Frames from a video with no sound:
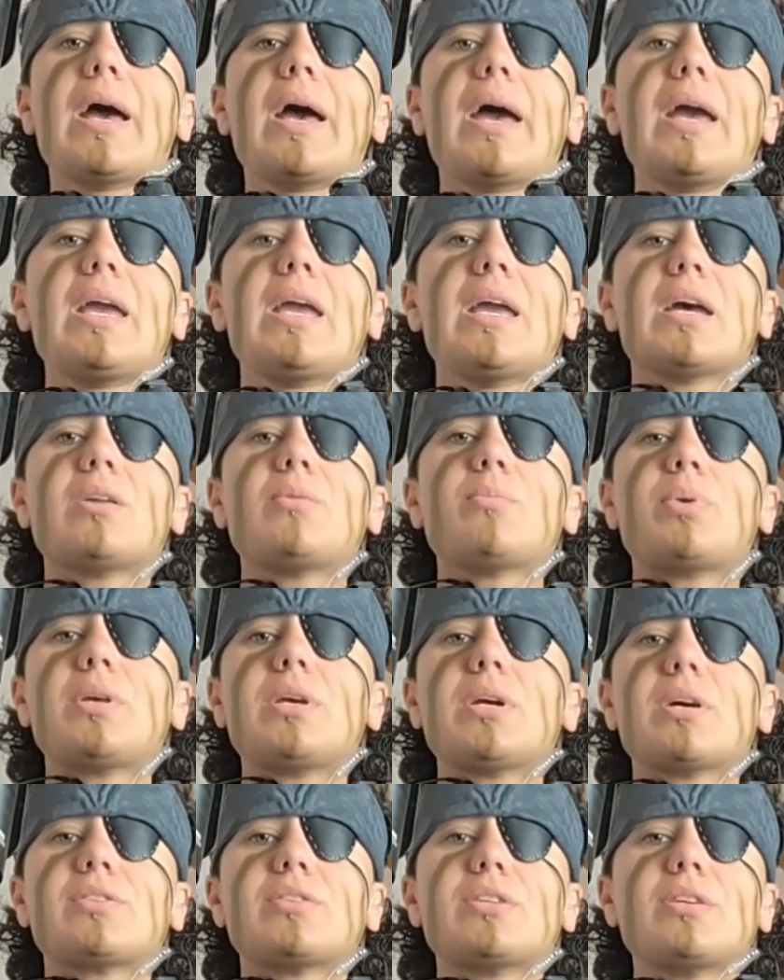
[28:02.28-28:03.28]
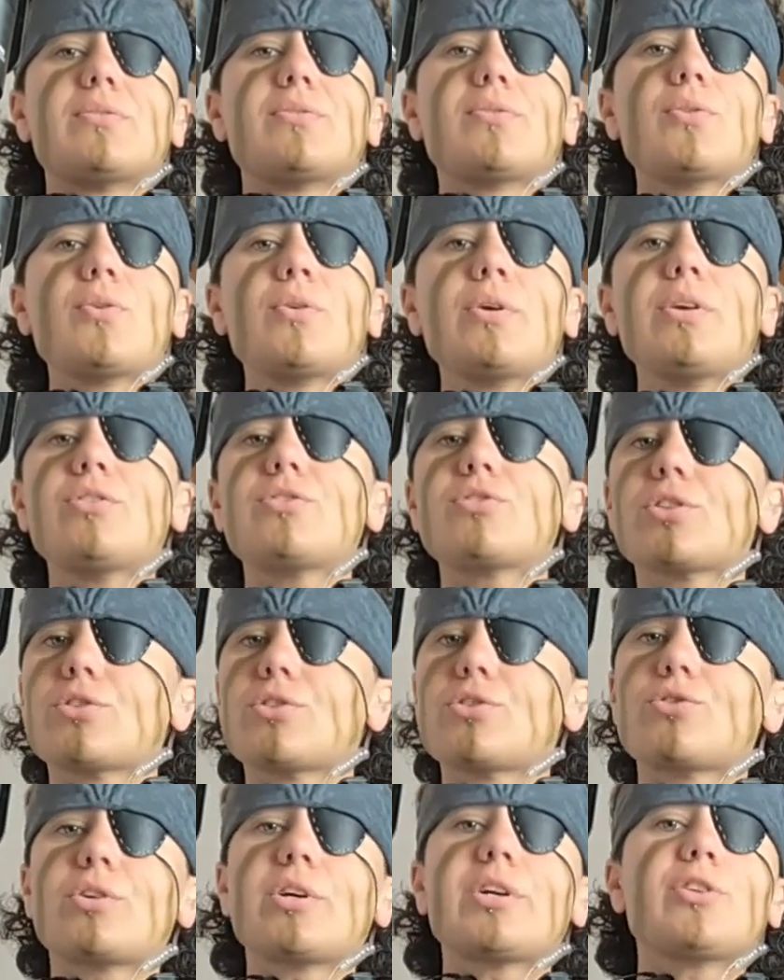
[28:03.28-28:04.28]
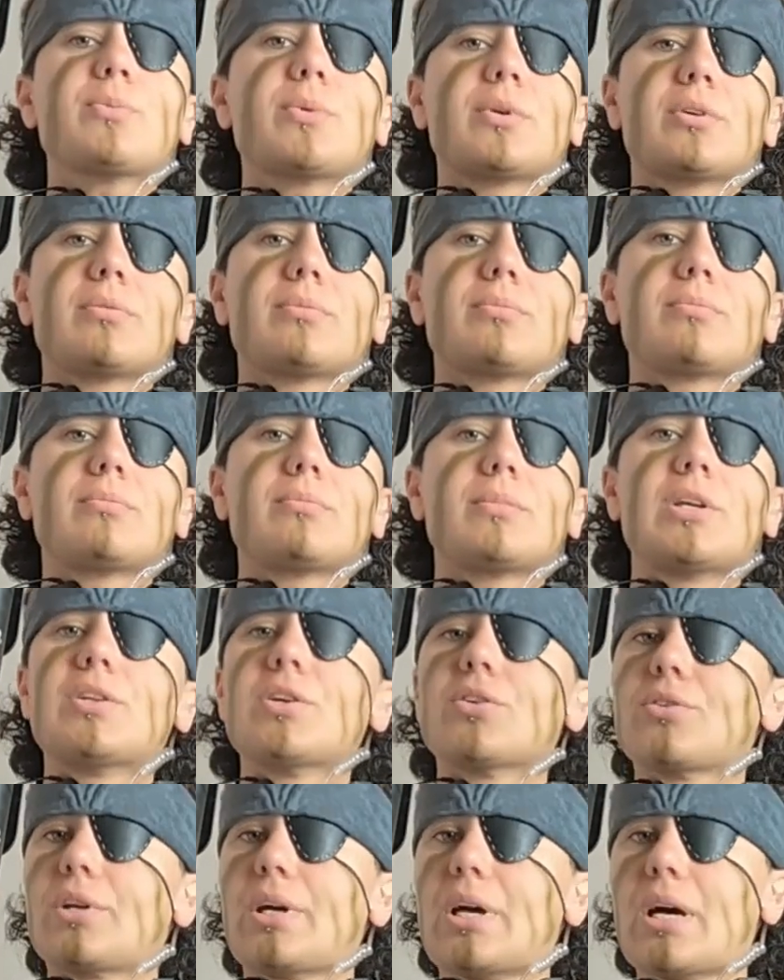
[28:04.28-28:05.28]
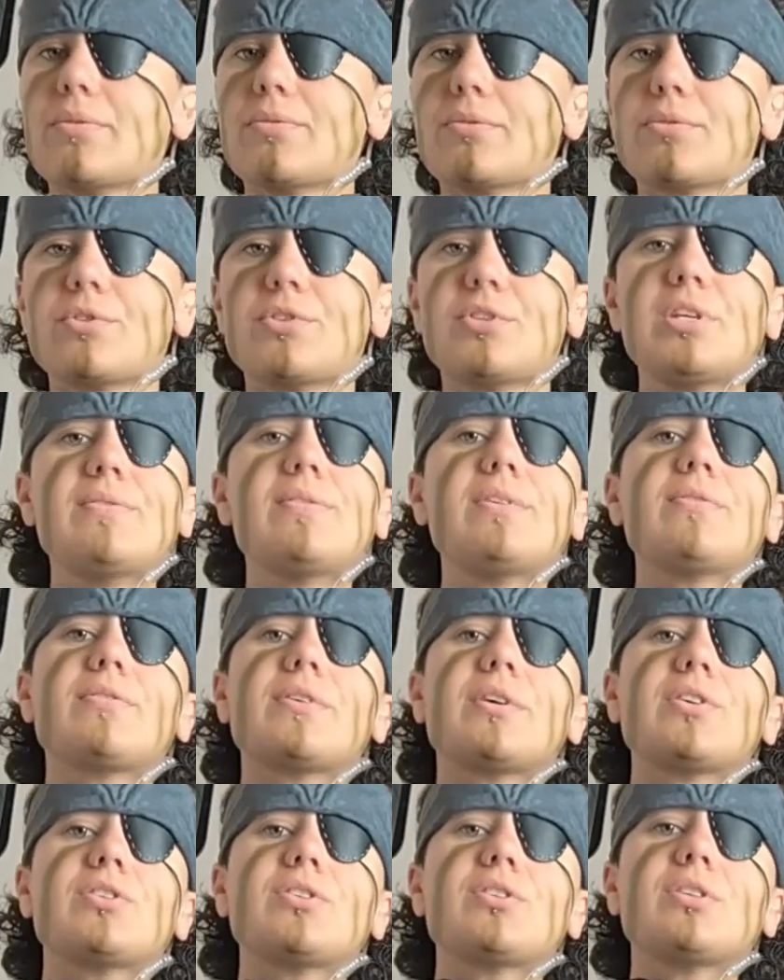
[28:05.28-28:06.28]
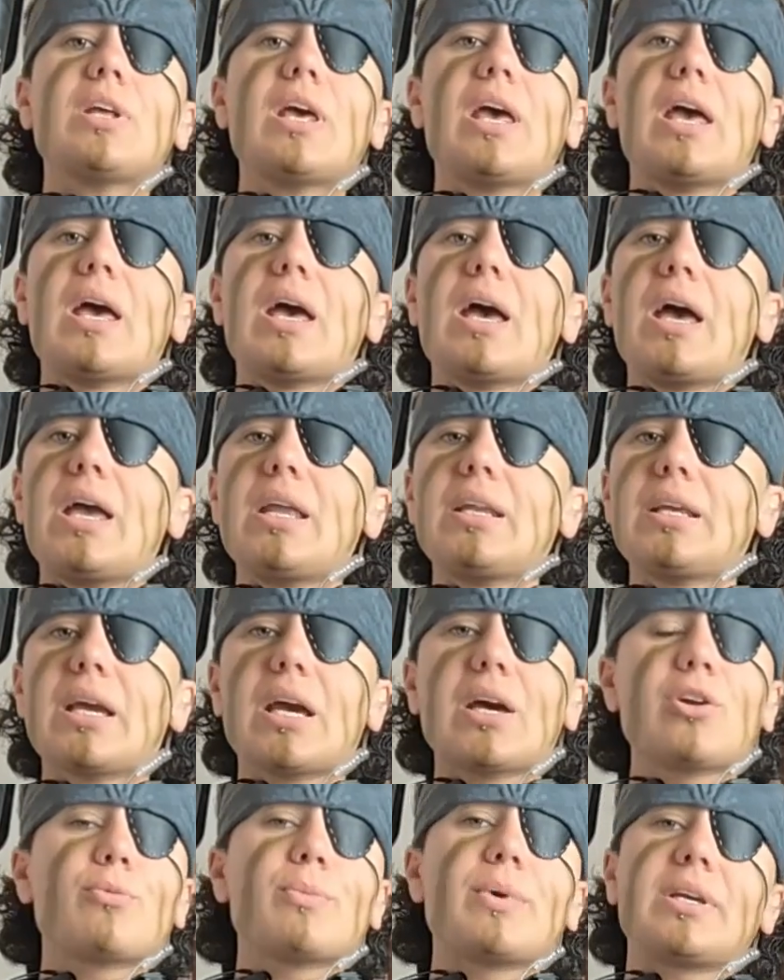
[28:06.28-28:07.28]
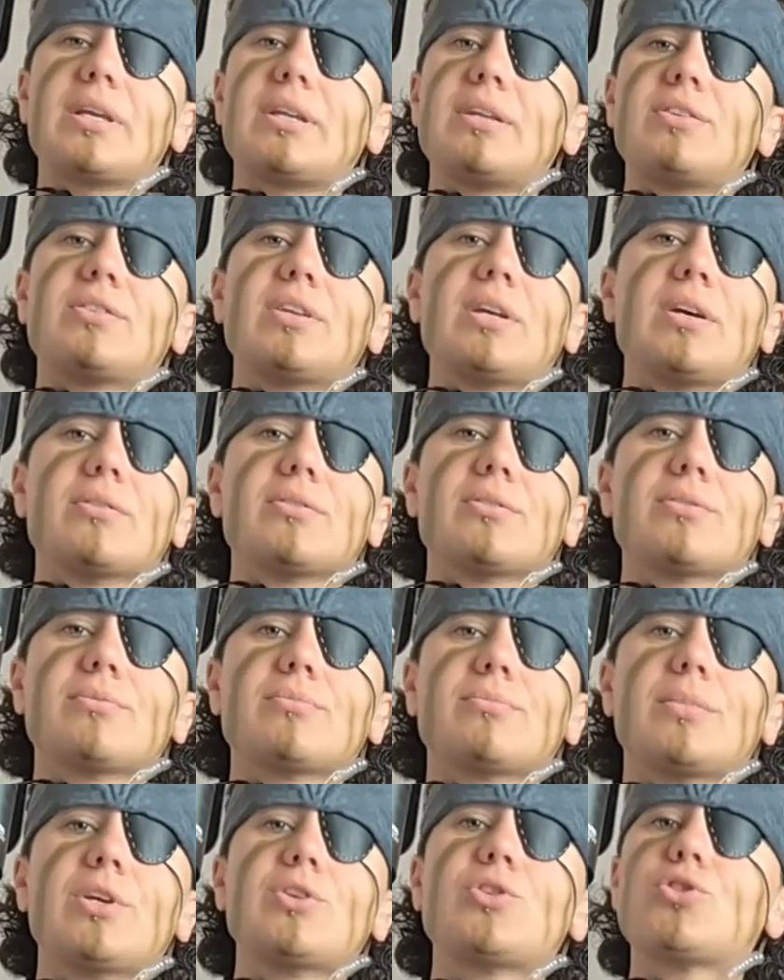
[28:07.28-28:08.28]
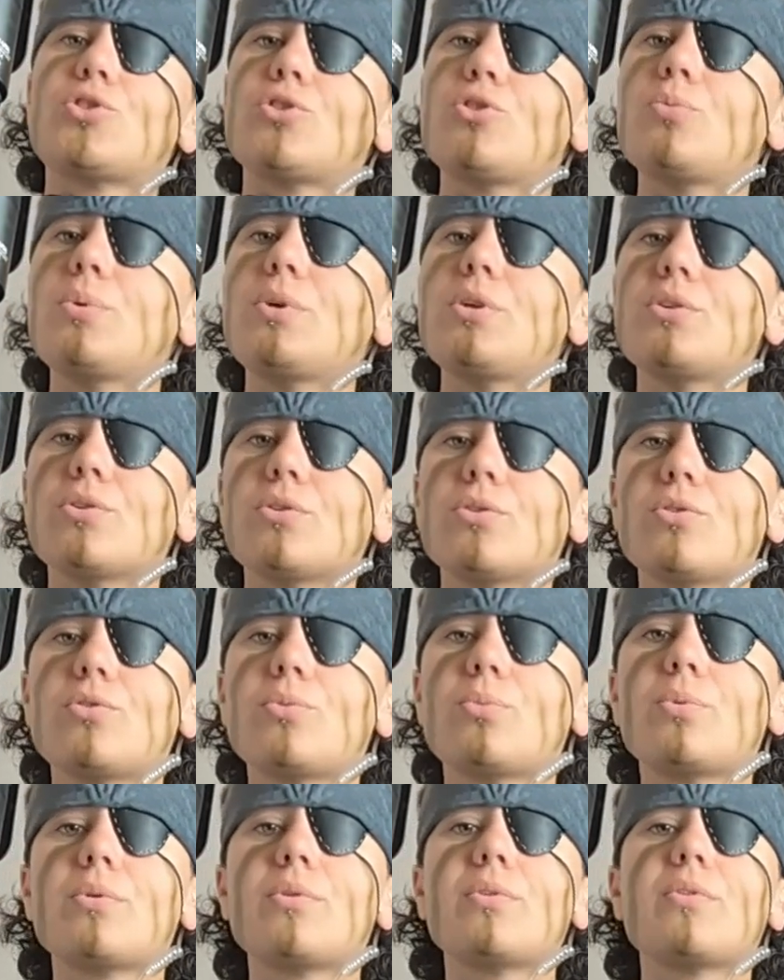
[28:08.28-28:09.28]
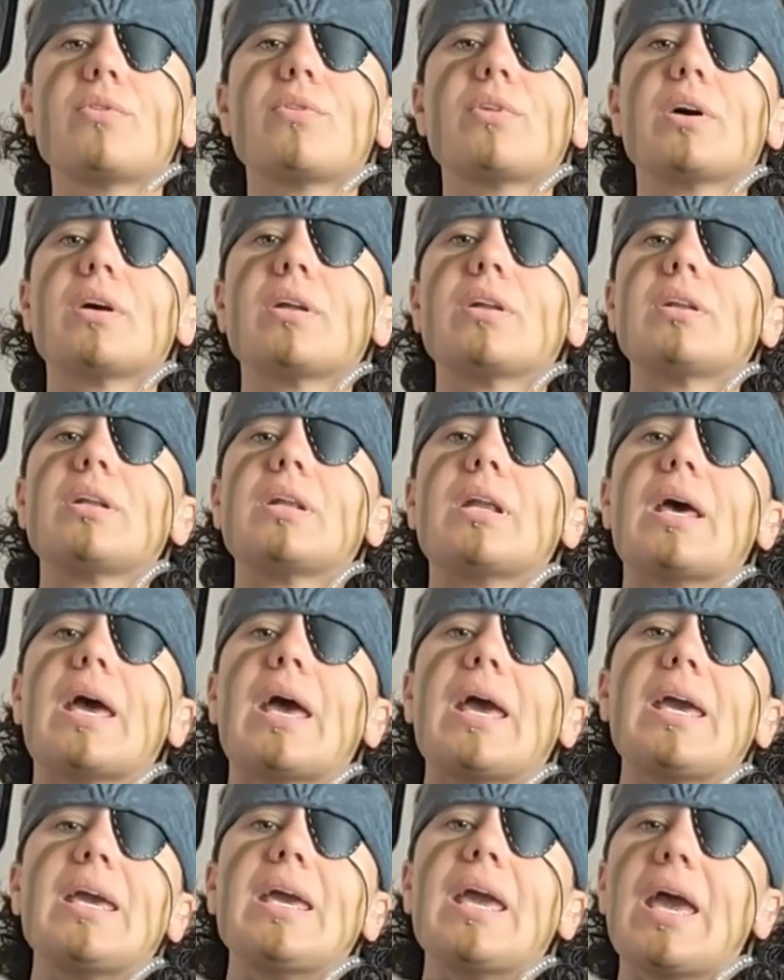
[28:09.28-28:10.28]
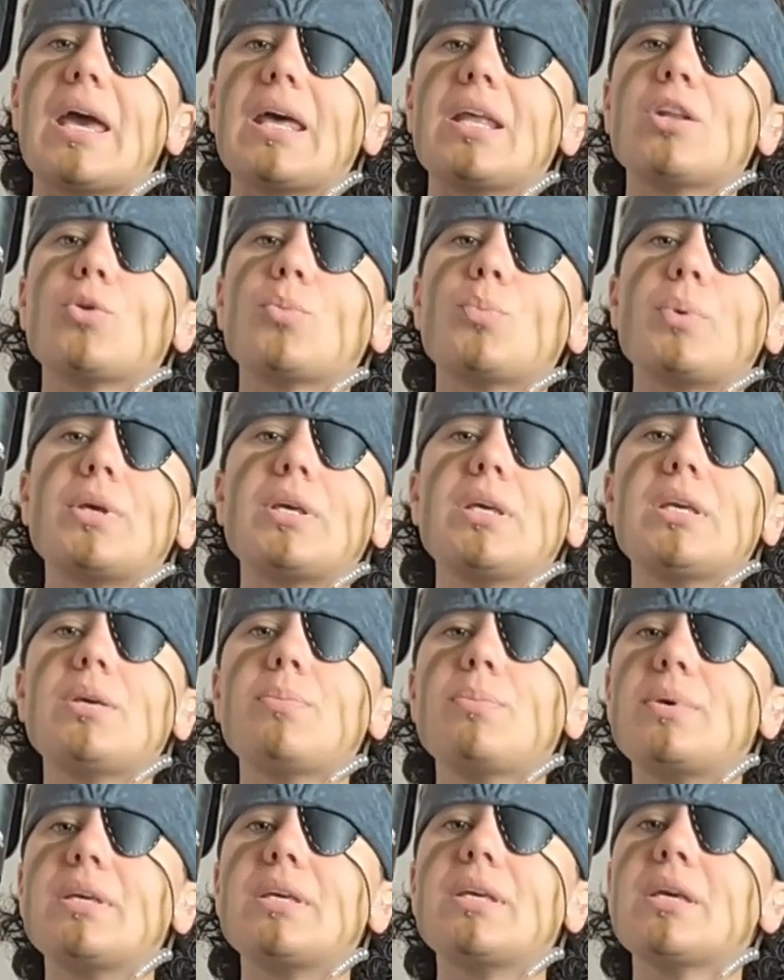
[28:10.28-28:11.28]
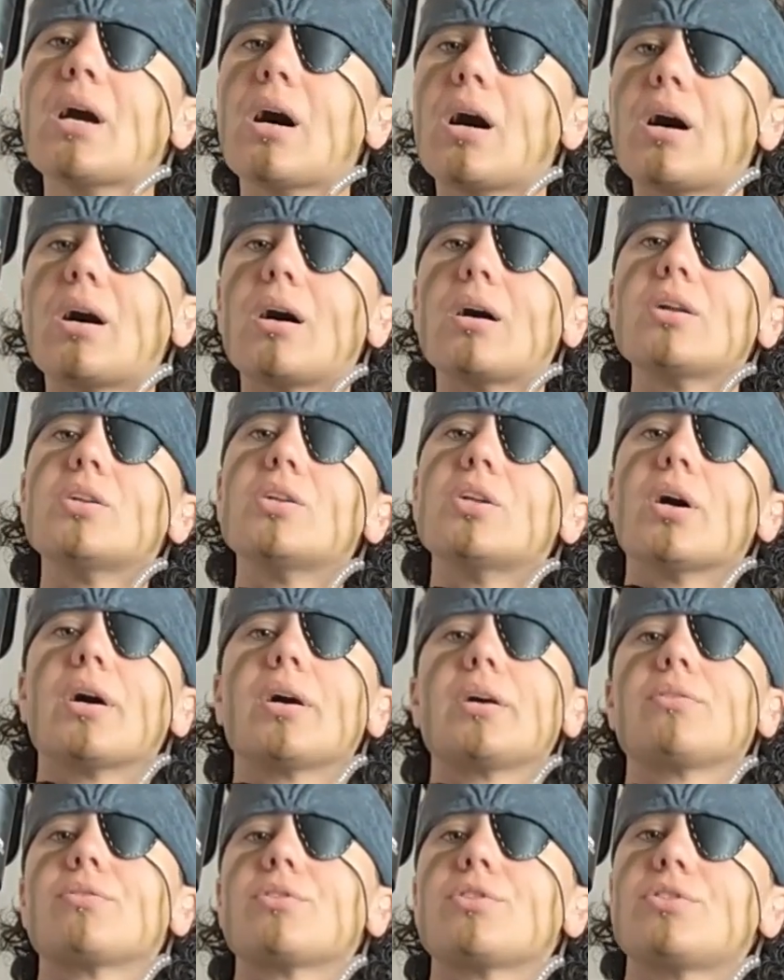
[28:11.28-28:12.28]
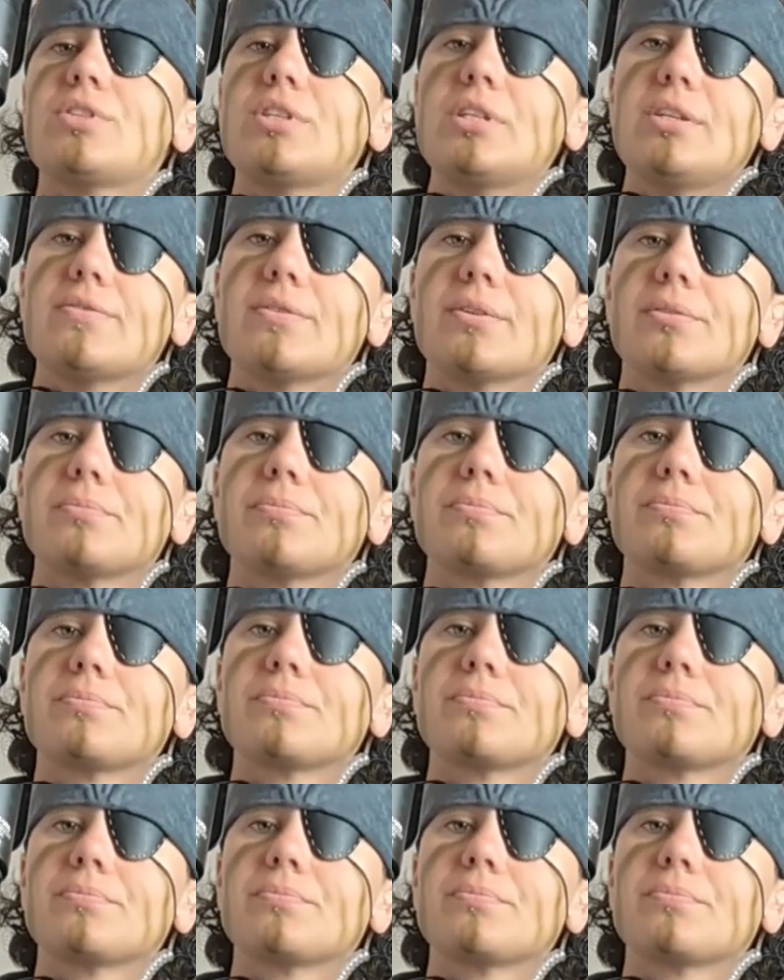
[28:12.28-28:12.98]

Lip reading: AN-PRT4 is just a transmitter. It does not have a receiving function and cannot make any sound. It should be used with an AN-PPR9 receiver.